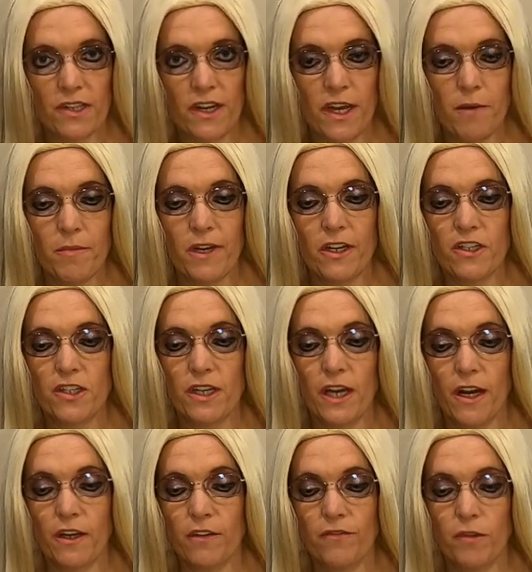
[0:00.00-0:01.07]
came actually
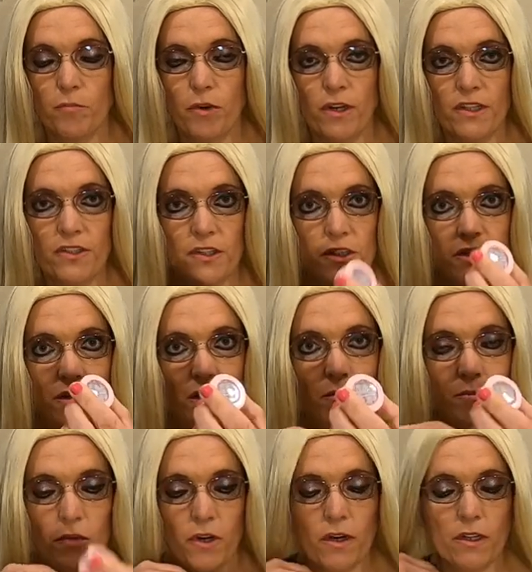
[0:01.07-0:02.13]
out of a
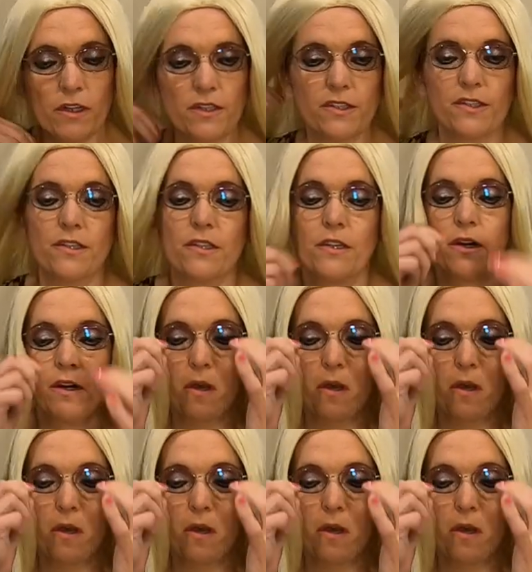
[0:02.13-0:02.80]
BoxyCharm box.